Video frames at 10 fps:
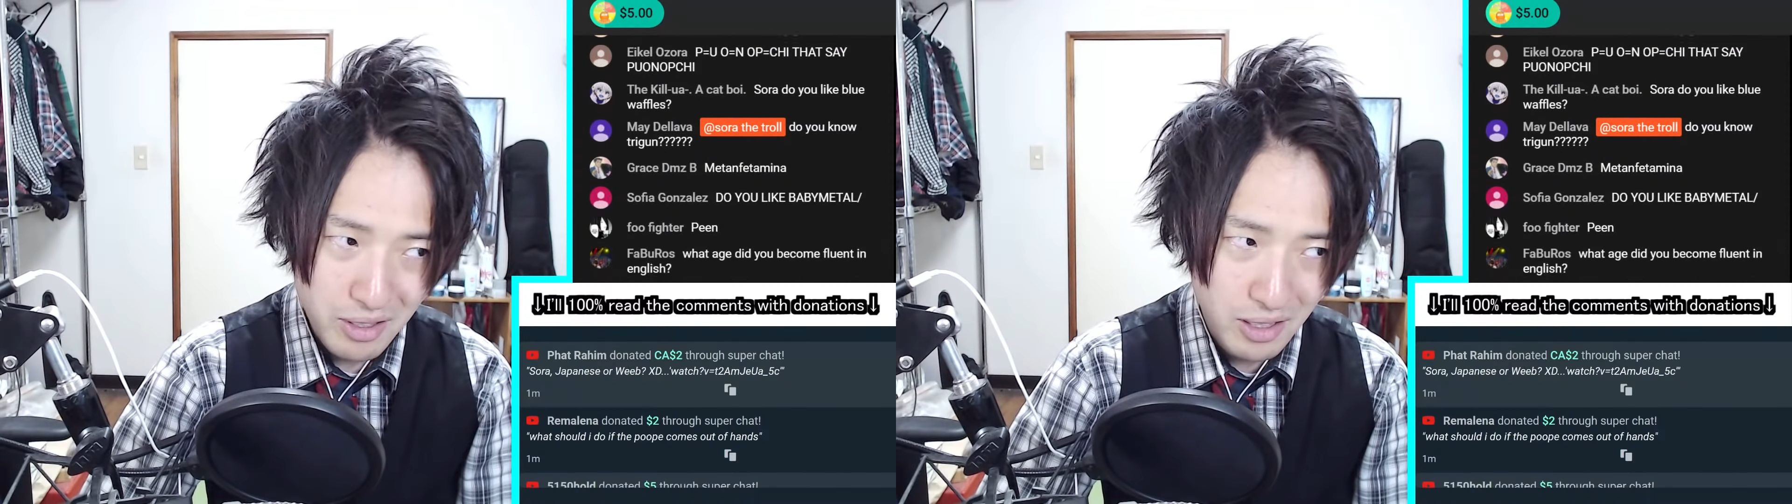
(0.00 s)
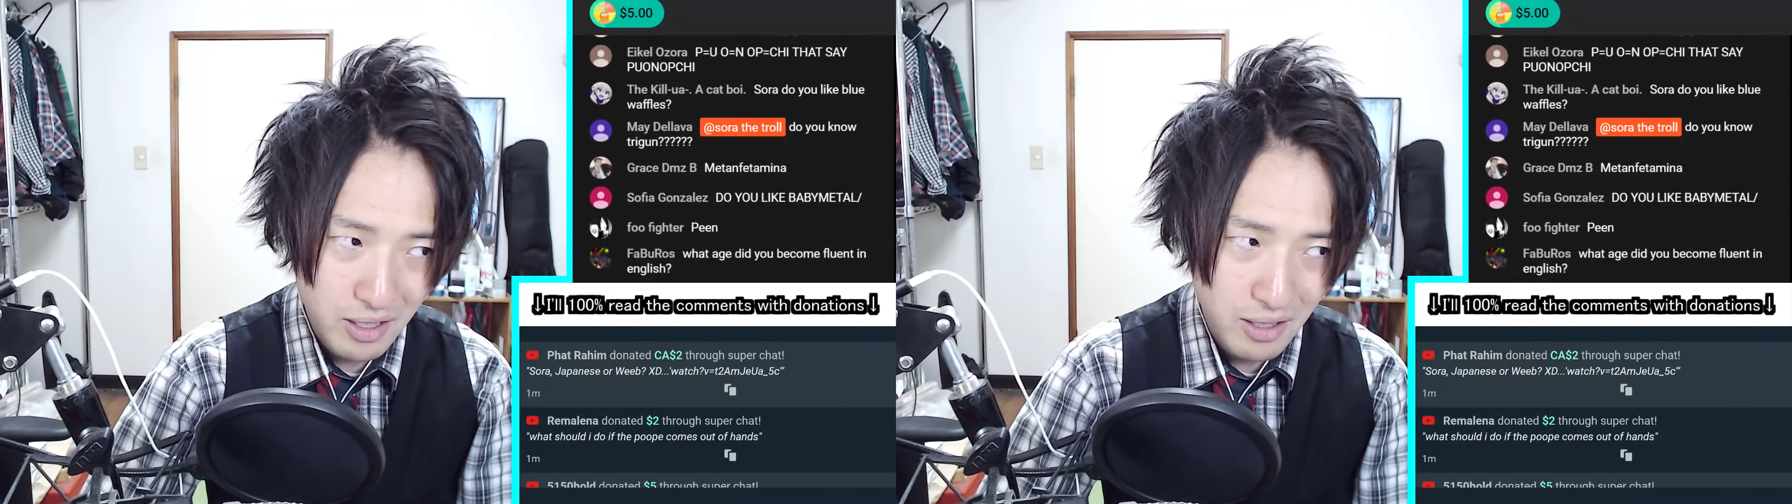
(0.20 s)

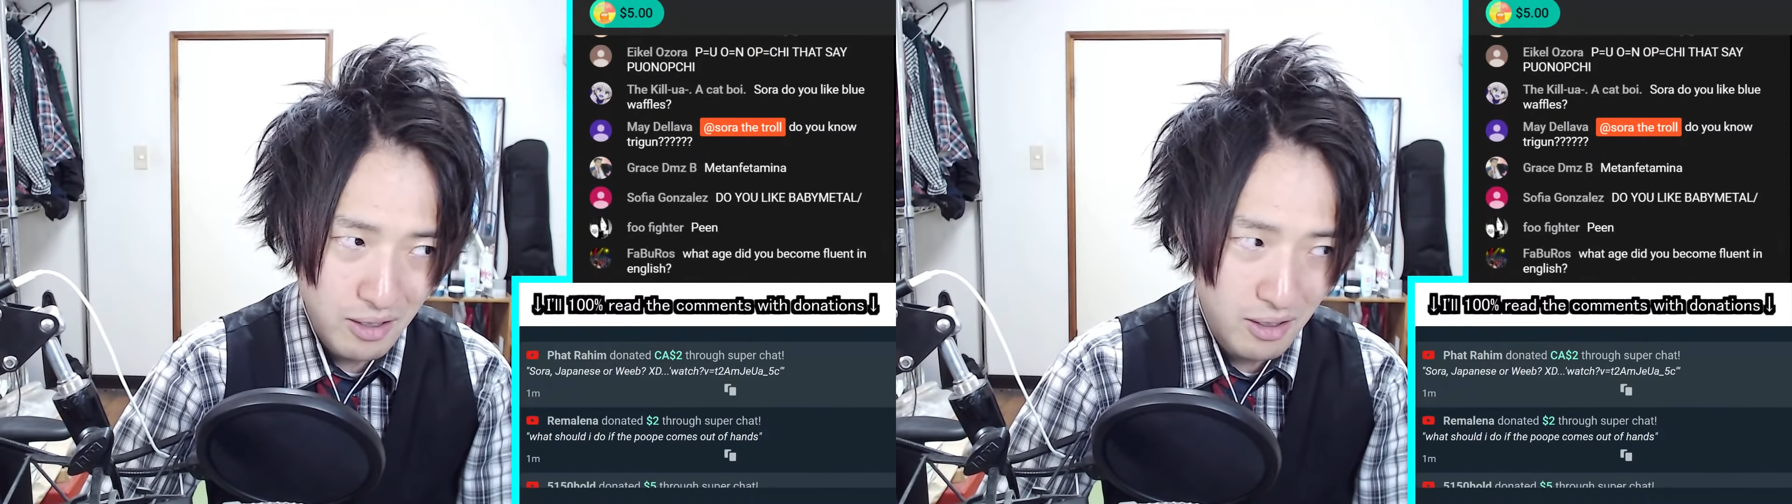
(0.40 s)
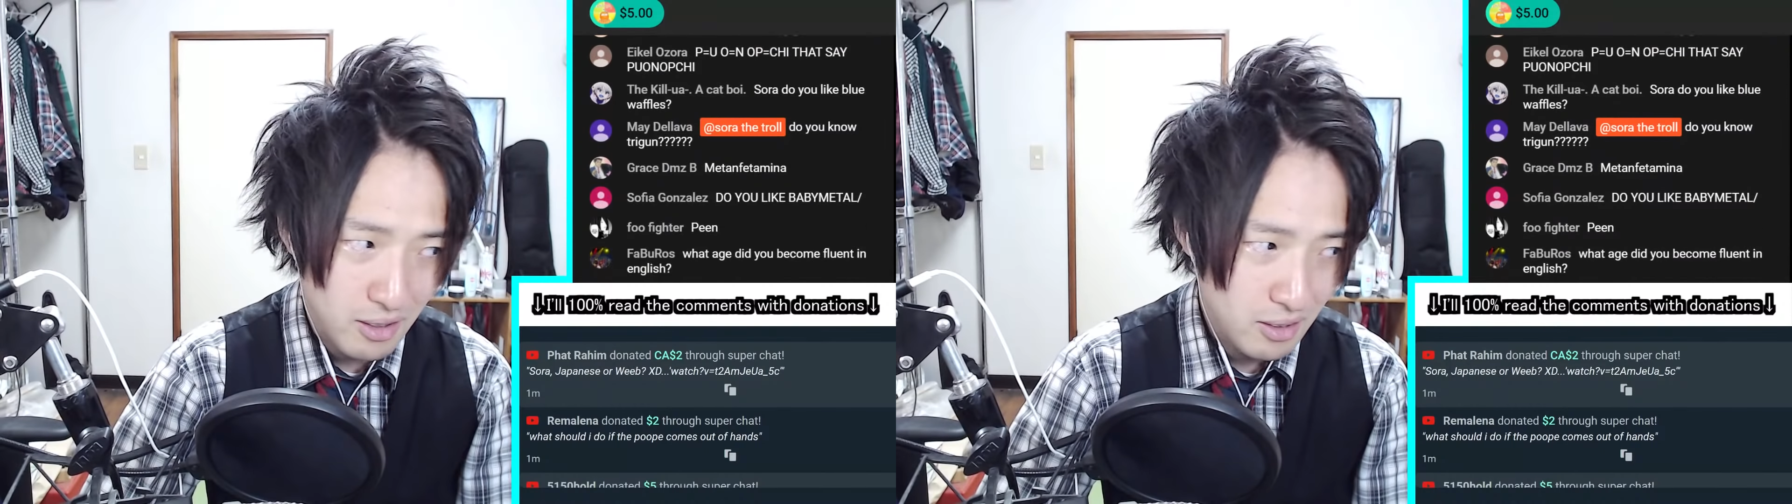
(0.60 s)
like any
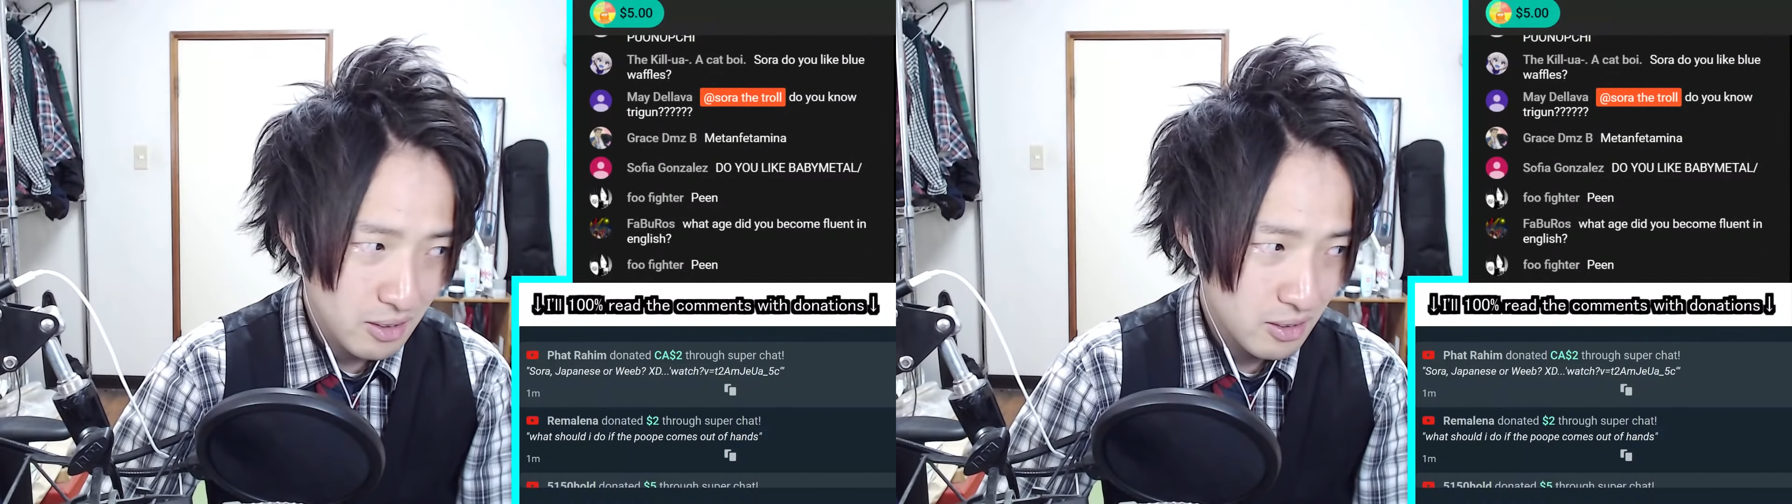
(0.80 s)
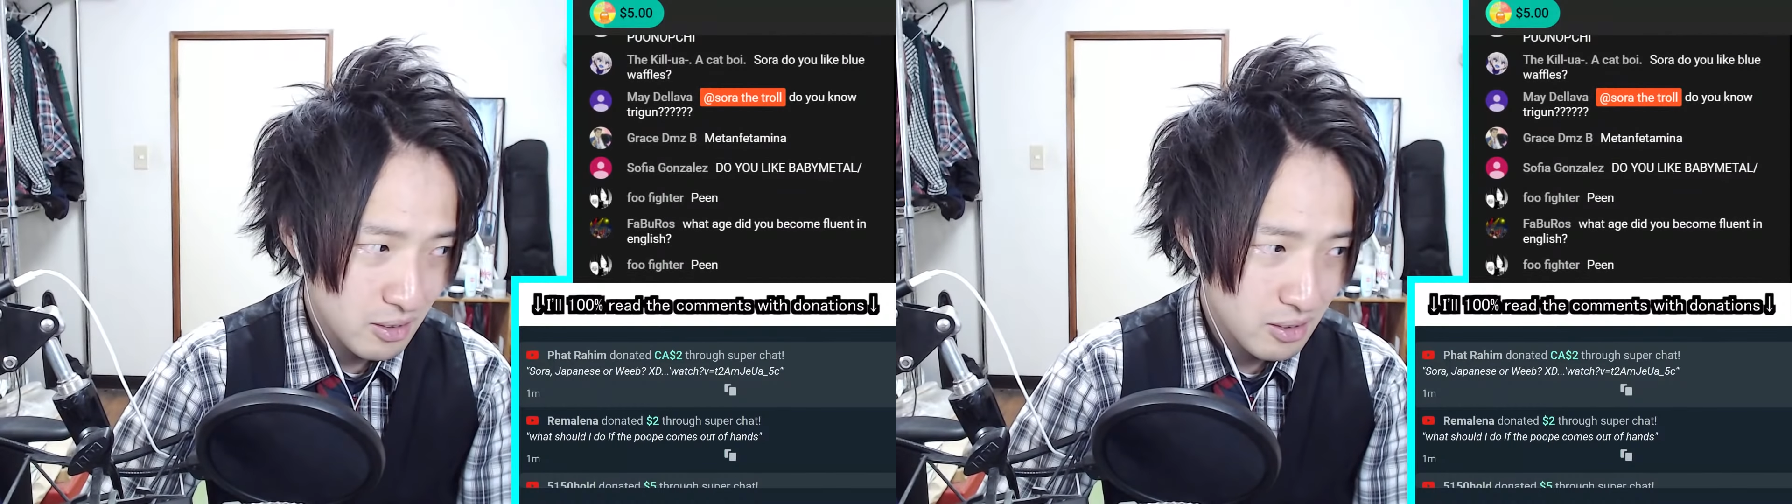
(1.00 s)

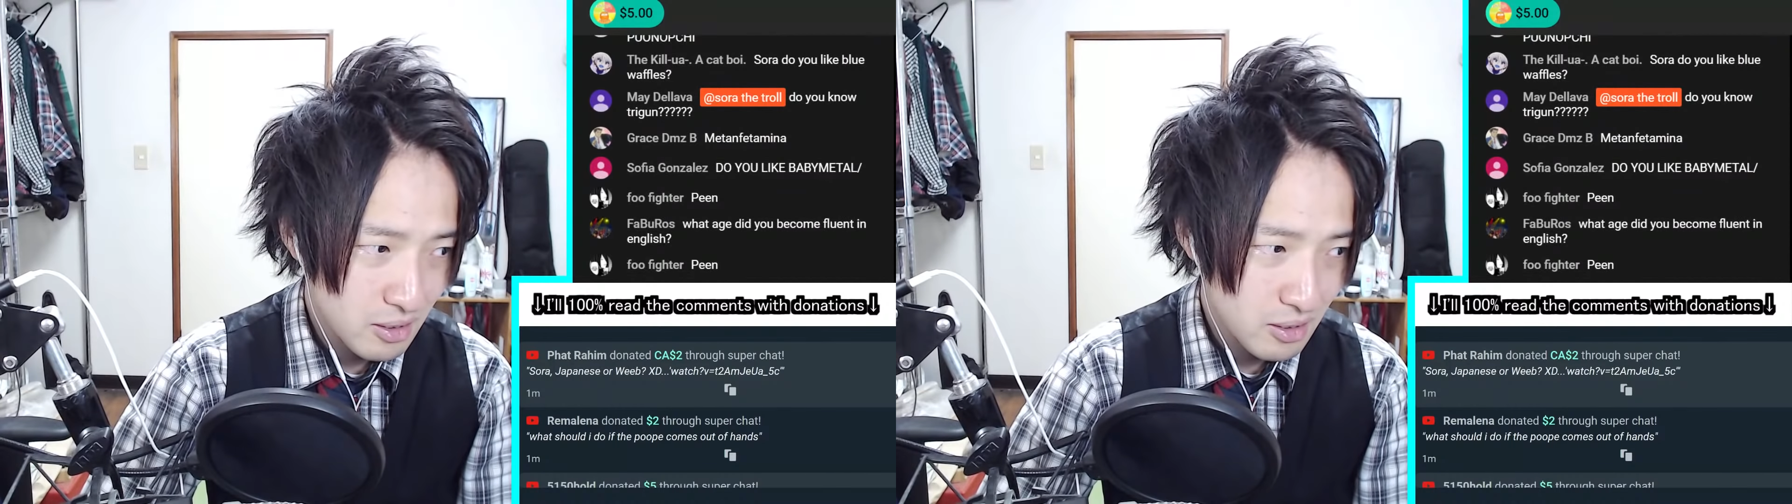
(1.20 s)
things,